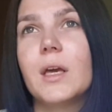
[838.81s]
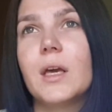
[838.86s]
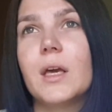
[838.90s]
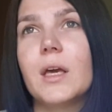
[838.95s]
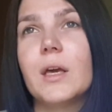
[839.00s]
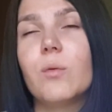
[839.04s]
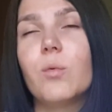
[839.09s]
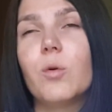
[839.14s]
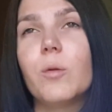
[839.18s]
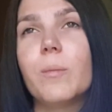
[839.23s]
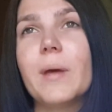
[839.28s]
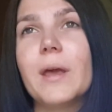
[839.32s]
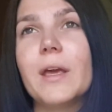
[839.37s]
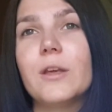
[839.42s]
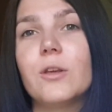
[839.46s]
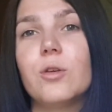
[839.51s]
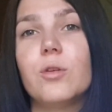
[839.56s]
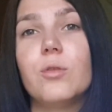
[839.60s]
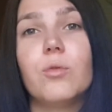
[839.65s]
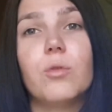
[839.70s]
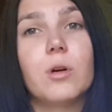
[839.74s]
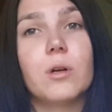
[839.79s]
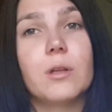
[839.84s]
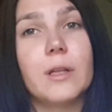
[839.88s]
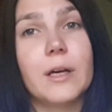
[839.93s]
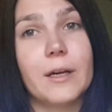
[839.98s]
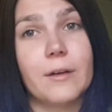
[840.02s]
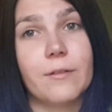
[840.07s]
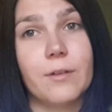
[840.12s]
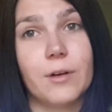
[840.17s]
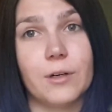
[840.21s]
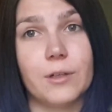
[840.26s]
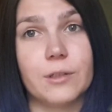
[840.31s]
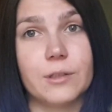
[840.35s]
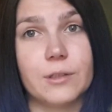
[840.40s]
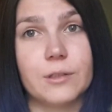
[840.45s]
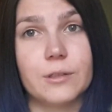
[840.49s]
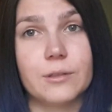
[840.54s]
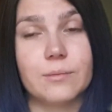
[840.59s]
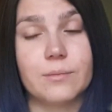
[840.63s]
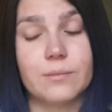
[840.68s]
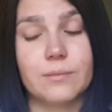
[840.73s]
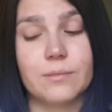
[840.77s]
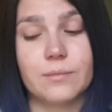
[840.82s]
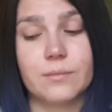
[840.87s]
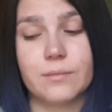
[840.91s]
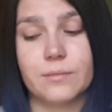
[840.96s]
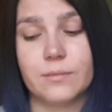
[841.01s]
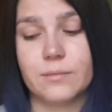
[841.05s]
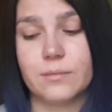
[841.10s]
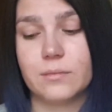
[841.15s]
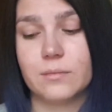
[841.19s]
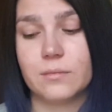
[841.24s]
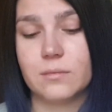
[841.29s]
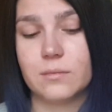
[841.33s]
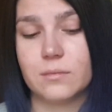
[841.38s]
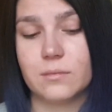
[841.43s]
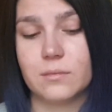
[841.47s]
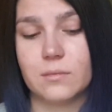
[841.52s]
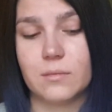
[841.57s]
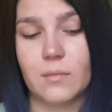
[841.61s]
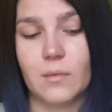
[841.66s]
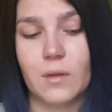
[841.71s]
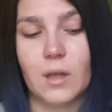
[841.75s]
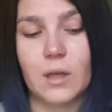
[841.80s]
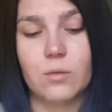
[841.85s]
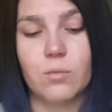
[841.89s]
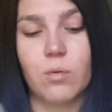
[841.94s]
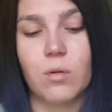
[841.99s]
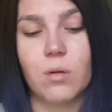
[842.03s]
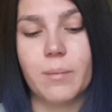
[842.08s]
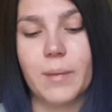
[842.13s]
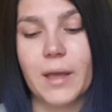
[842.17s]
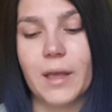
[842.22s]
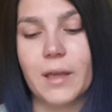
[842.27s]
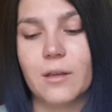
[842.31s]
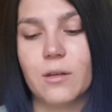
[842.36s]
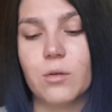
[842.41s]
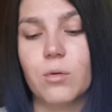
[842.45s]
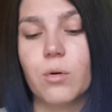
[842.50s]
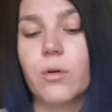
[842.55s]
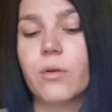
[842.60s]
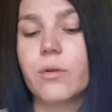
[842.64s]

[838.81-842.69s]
it will make your life harder. It will make your